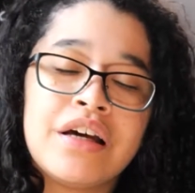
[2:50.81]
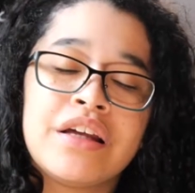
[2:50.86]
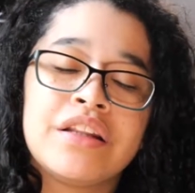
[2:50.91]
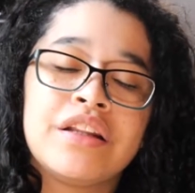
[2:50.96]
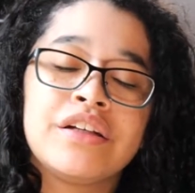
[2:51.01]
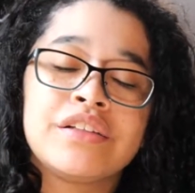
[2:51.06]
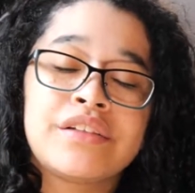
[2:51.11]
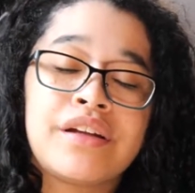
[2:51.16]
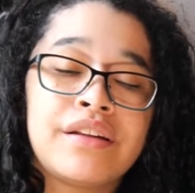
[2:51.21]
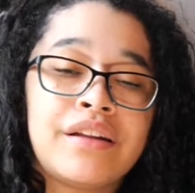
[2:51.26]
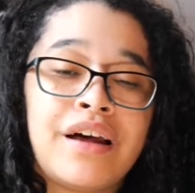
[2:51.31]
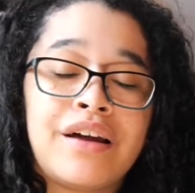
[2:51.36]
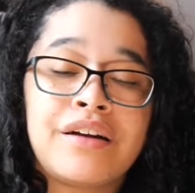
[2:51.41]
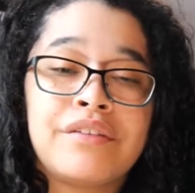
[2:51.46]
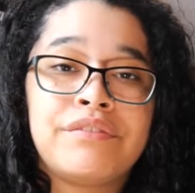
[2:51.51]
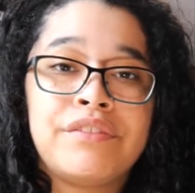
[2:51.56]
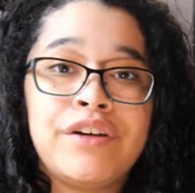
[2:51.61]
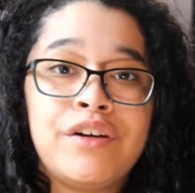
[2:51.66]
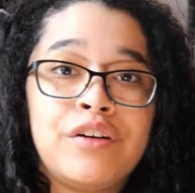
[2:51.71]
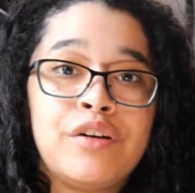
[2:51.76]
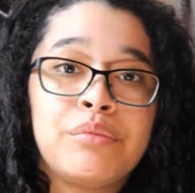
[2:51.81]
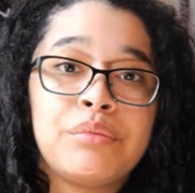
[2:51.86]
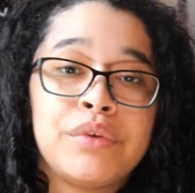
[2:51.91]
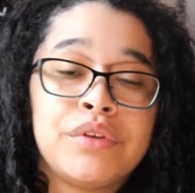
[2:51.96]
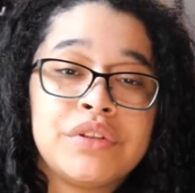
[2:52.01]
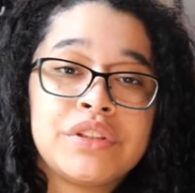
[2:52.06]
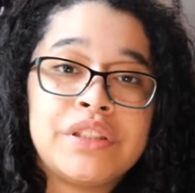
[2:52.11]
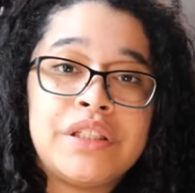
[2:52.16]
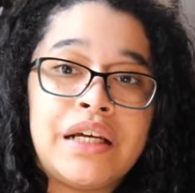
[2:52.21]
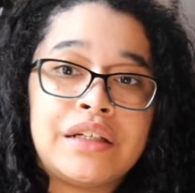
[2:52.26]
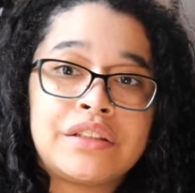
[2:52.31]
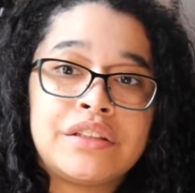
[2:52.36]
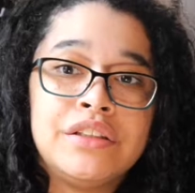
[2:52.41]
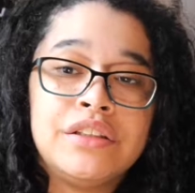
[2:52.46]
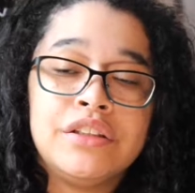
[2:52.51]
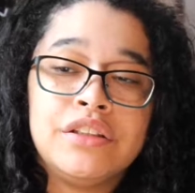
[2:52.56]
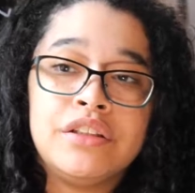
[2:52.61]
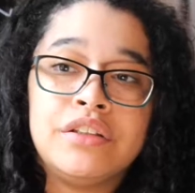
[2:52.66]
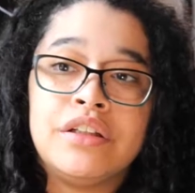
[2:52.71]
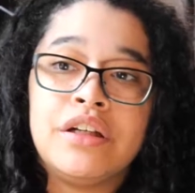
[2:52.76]
there's a lot of variables that
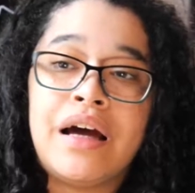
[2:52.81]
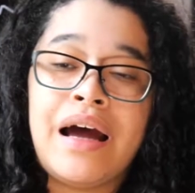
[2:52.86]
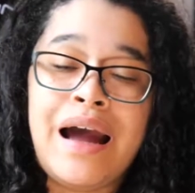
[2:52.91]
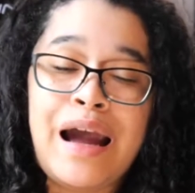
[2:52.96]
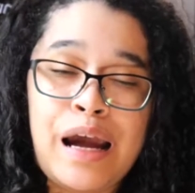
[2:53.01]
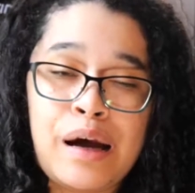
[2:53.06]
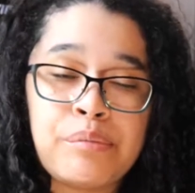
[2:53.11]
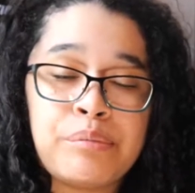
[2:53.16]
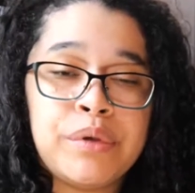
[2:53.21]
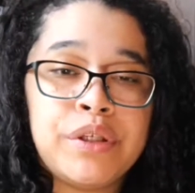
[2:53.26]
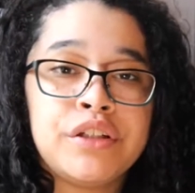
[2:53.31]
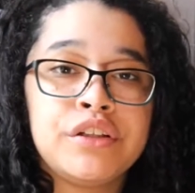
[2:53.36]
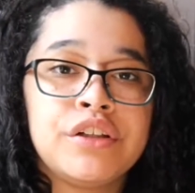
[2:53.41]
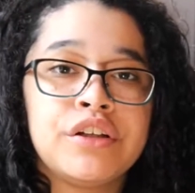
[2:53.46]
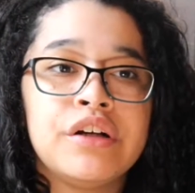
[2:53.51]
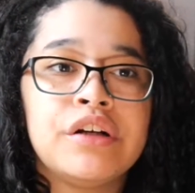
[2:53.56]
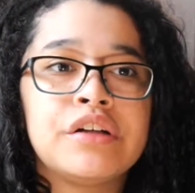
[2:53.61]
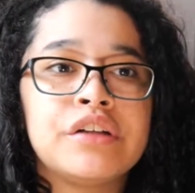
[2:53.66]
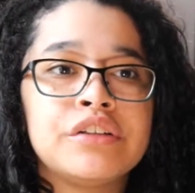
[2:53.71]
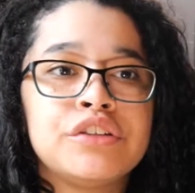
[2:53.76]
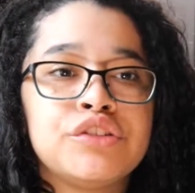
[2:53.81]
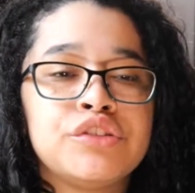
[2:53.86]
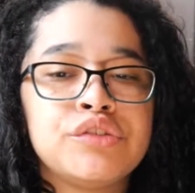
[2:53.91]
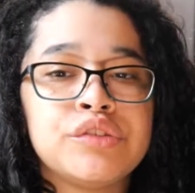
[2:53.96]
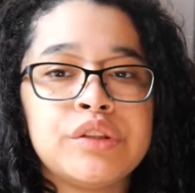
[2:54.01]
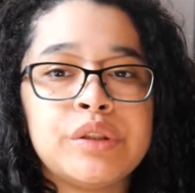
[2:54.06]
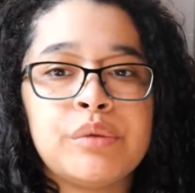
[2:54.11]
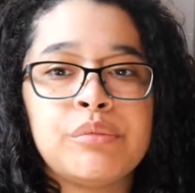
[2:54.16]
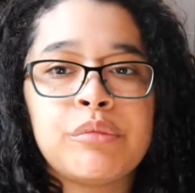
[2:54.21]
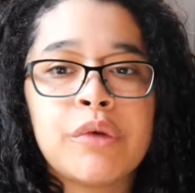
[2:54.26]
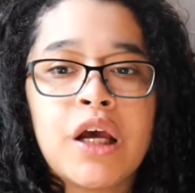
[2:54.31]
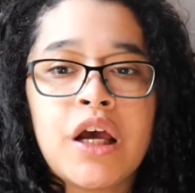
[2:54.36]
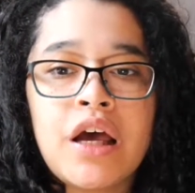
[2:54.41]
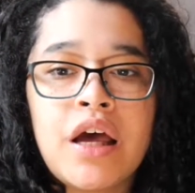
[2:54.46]
could happen during the stream